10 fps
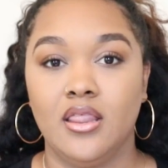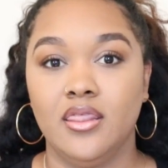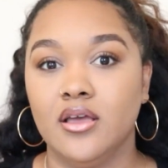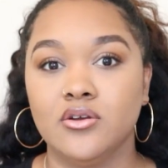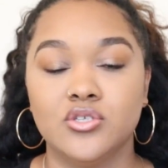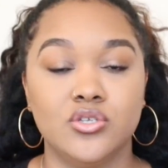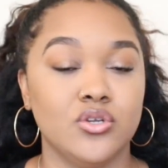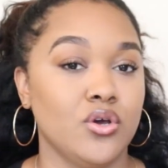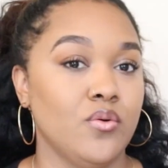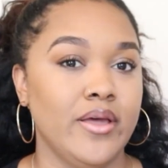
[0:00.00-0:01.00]
There's
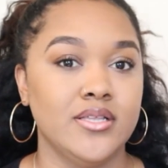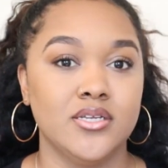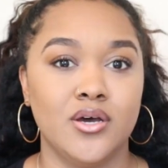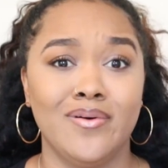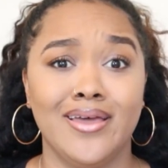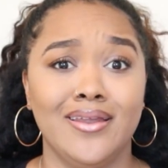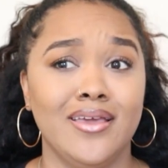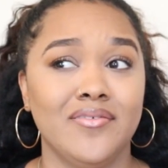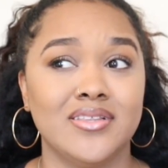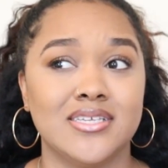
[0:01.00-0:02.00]
no way to know at any
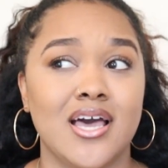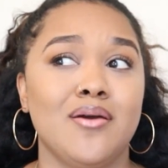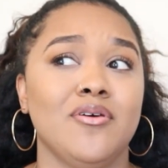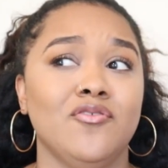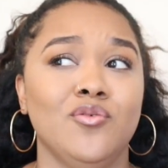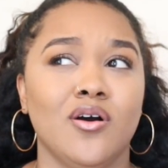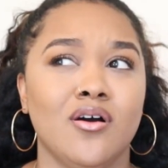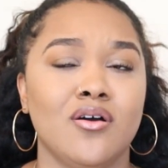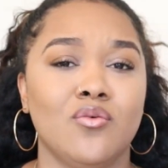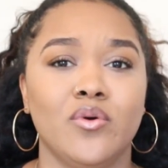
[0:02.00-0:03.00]
given time if you
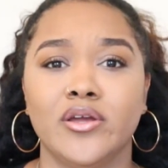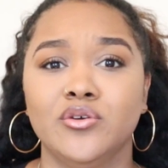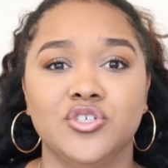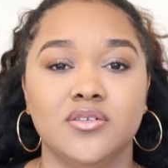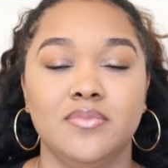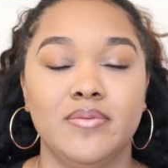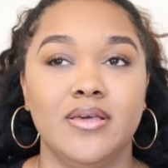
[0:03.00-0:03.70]
are where you should be,